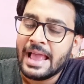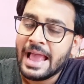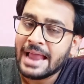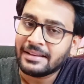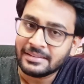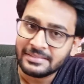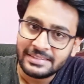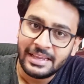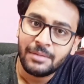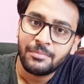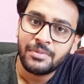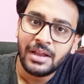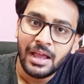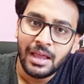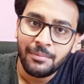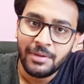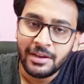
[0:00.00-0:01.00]
at the same
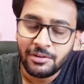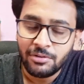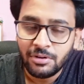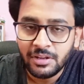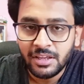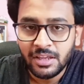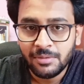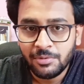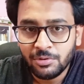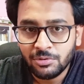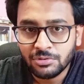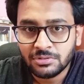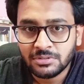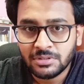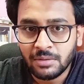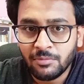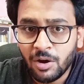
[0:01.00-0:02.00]
time it will give you
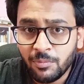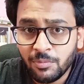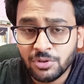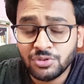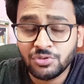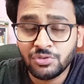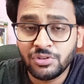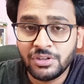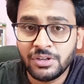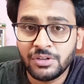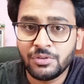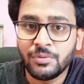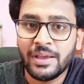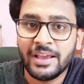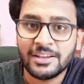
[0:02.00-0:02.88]
some opportunity to